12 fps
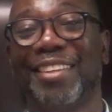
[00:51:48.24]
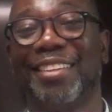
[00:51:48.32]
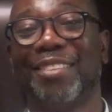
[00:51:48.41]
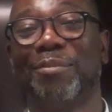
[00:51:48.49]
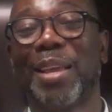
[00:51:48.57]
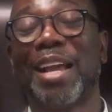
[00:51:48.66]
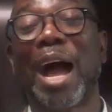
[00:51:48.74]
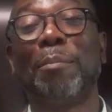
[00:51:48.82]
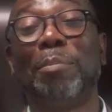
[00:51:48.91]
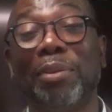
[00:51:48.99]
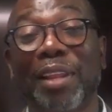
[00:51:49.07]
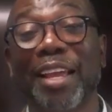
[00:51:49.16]
May
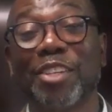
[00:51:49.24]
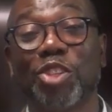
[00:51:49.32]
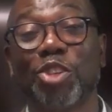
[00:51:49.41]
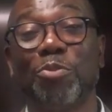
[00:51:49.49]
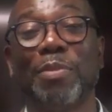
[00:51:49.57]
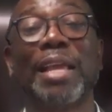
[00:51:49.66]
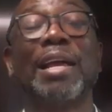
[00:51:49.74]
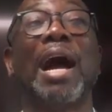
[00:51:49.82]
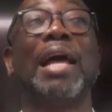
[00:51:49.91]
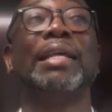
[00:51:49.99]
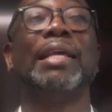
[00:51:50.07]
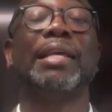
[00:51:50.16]
God bless you. May
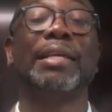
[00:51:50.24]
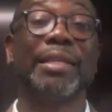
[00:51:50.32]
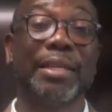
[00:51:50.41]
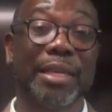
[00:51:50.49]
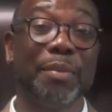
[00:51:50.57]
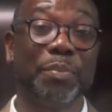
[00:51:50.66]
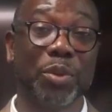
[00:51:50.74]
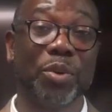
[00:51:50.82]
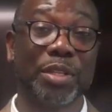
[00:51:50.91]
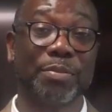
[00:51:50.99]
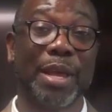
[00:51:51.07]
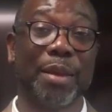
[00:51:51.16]
God keep you
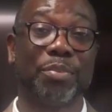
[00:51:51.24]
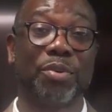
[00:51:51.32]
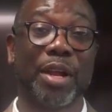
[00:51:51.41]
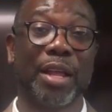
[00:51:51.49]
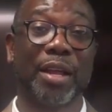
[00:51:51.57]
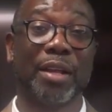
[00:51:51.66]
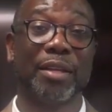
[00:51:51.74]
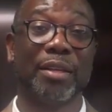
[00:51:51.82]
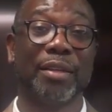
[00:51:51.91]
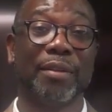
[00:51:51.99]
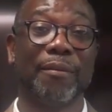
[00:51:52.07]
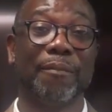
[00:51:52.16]
is my prayer.
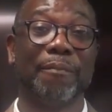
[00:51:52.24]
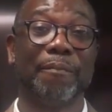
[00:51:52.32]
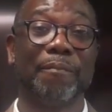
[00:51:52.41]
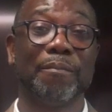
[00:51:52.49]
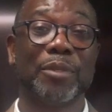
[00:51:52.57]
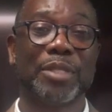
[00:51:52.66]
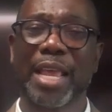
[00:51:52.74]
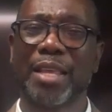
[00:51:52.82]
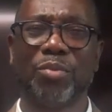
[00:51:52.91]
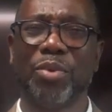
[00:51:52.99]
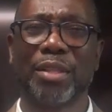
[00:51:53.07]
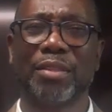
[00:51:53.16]
Take
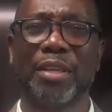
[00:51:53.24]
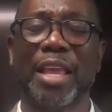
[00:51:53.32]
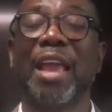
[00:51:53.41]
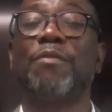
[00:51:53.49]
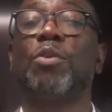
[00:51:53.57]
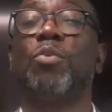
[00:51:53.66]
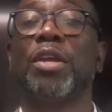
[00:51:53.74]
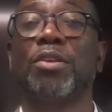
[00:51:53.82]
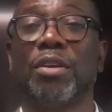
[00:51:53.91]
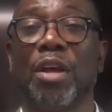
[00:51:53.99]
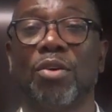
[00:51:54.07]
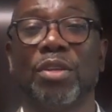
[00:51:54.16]
it with you. Everywhere you
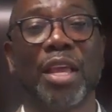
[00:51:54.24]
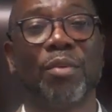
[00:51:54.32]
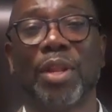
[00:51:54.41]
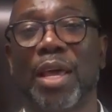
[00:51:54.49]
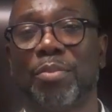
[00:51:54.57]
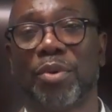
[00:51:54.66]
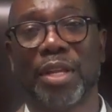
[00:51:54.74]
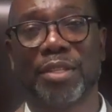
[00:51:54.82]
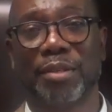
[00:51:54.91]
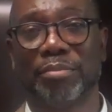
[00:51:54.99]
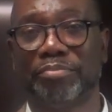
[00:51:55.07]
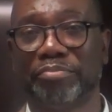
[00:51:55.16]
go, yet will I praise
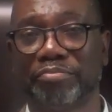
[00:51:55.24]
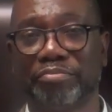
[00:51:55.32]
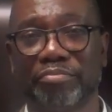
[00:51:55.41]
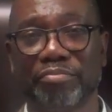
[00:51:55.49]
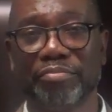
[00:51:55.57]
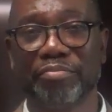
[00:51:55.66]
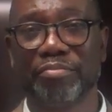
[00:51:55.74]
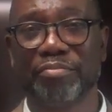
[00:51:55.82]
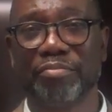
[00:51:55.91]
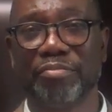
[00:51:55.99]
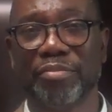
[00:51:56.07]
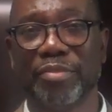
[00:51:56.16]
him.
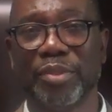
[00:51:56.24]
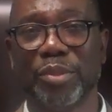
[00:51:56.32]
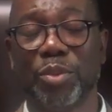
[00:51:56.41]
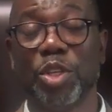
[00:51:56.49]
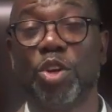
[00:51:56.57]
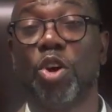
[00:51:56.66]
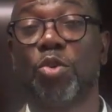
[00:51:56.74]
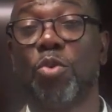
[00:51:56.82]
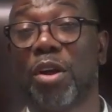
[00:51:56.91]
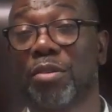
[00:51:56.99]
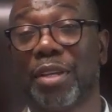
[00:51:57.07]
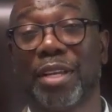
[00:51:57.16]
When you go to
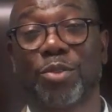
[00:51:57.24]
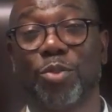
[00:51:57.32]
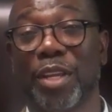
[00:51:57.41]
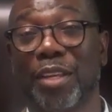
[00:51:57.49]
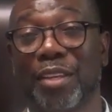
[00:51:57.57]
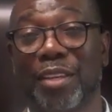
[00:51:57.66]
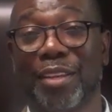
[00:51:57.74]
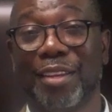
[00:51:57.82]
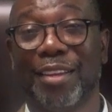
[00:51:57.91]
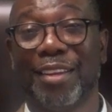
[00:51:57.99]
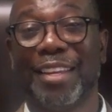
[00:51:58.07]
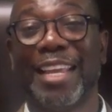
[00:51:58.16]
work next week
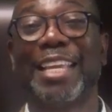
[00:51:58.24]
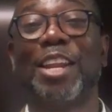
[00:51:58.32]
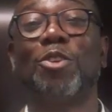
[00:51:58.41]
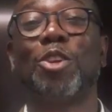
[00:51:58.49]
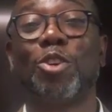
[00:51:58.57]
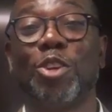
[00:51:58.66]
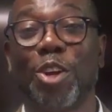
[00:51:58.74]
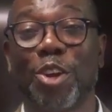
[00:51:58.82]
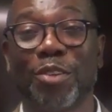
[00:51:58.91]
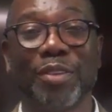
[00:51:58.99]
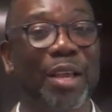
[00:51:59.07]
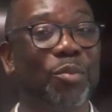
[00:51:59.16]
and they get on your
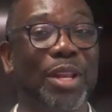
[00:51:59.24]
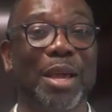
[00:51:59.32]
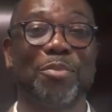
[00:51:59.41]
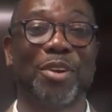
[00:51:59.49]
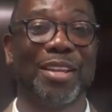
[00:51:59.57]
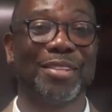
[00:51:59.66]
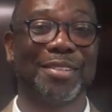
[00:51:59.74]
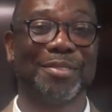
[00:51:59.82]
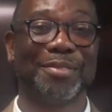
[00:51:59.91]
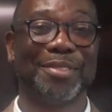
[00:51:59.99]
nerve, yet will I praise him.